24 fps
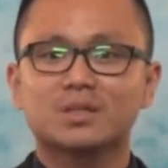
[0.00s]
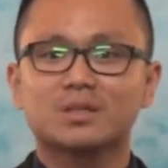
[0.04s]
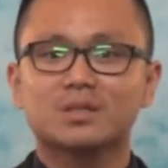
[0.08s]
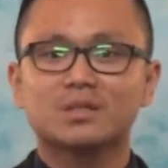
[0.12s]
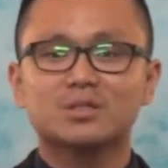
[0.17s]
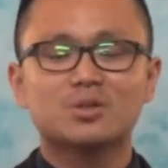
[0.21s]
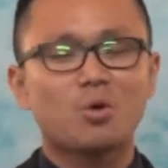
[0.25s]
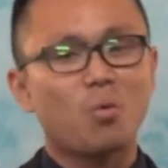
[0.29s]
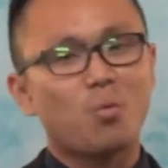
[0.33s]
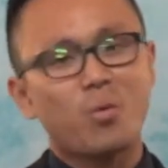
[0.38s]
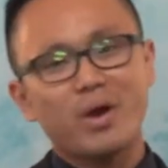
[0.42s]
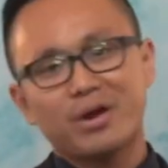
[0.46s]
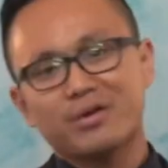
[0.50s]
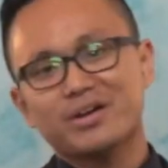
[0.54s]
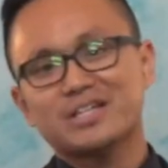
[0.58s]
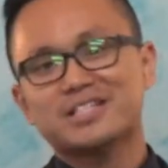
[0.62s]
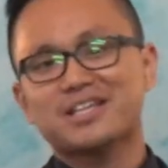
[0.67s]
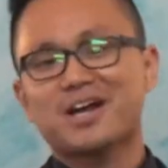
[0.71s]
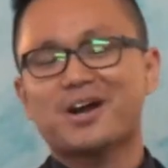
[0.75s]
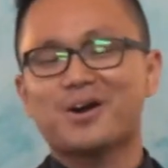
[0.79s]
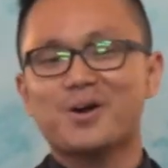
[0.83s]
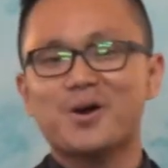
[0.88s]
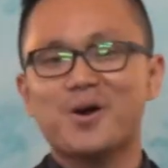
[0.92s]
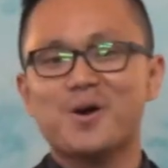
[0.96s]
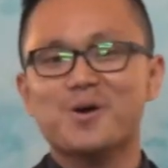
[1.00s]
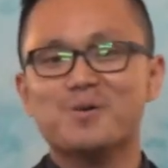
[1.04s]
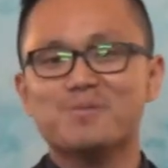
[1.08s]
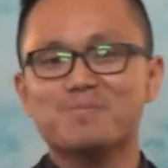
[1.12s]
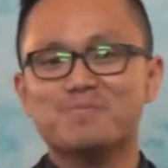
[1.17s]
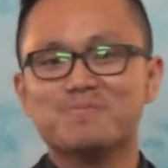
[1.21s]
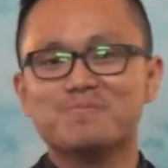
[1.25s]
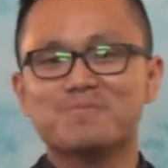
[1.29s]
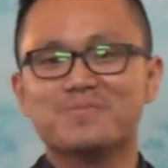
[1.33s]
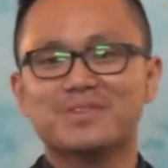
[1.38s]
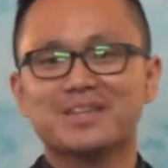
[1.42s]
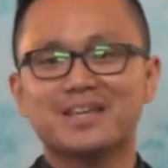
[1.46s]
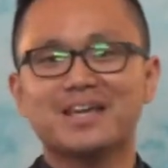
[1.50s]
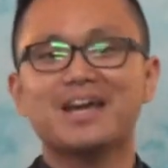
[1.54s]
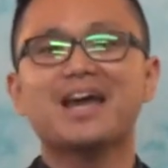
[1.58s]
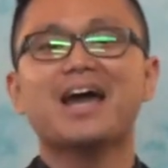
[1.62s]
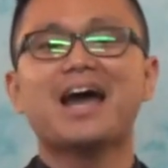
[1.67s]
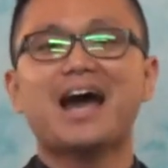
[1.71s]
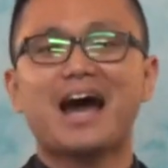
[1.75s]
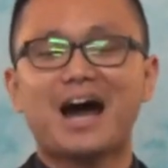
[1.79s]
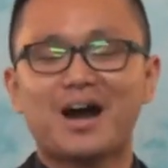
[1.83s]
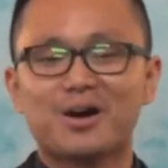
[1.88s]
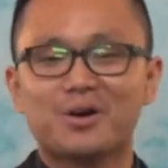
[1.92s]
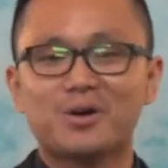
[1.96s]
So where is our home?
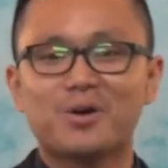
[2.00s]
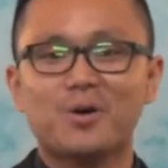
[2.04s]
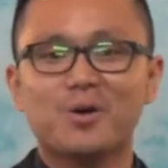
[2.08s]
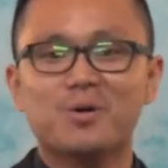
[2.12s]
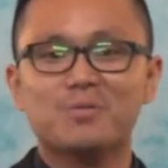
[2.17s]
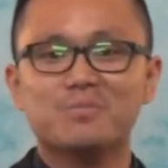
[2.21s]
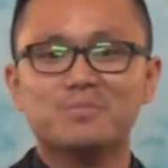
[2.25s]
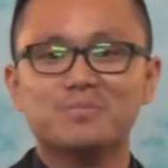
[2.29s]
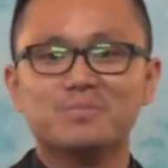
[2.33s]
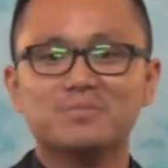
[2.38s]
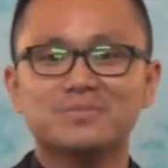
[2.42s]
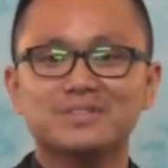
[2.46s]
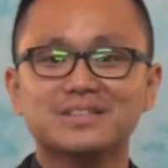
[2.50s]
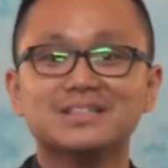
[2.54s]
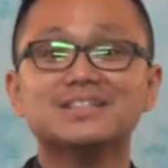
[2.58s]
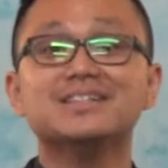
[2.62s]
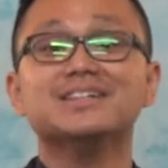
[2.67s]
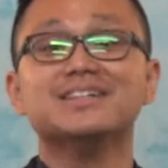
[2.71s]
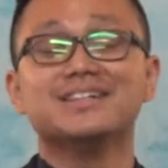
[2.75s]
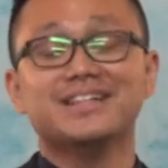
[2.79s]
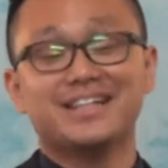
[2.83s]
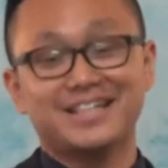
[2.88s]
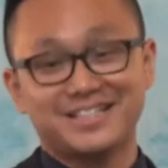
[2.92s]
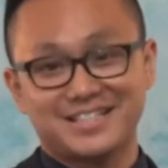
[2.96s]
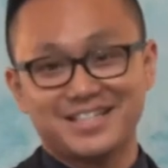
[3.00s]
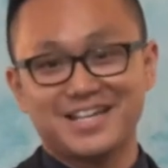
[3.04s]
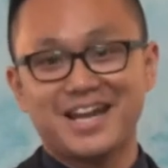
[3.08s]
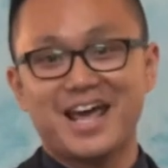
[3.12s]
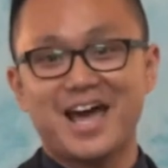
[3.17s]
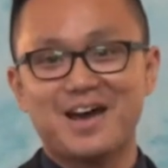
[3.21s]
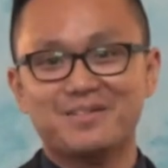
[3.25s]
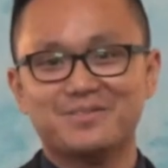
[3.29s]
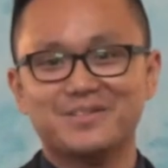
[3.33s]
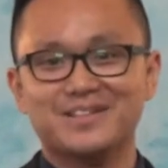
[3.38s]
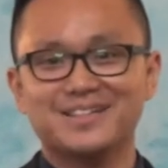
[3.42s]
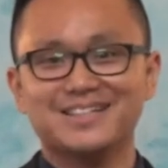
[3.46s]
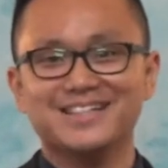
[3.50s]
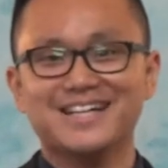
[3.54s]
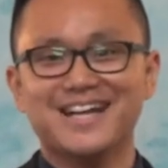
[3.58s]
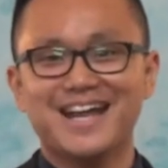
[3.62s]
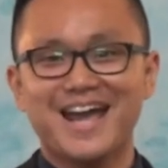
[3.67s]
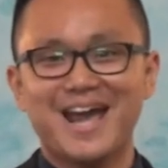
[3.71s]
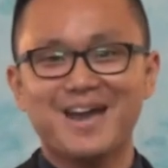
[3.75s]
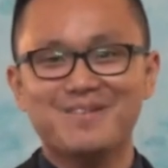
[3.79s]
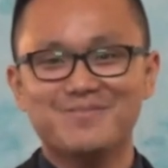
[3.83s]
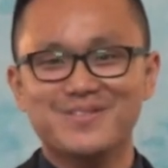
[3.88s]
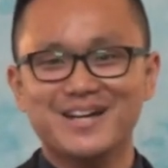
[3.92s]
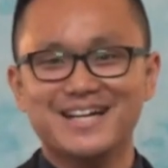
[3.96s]
Our home is in heaven.
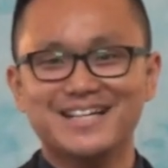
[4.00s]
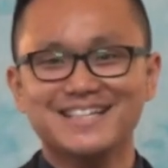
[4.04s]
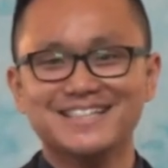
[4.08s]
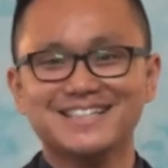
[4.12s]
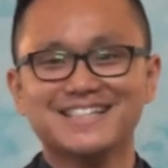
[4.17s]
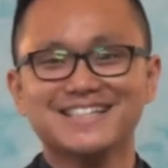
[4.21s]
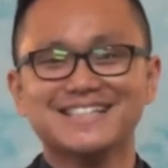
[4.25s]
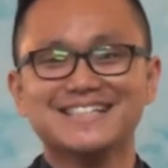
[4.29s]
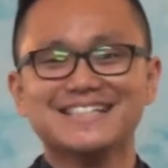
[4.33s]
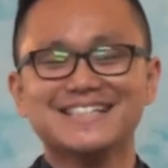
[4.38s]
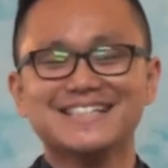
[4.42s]
Amen.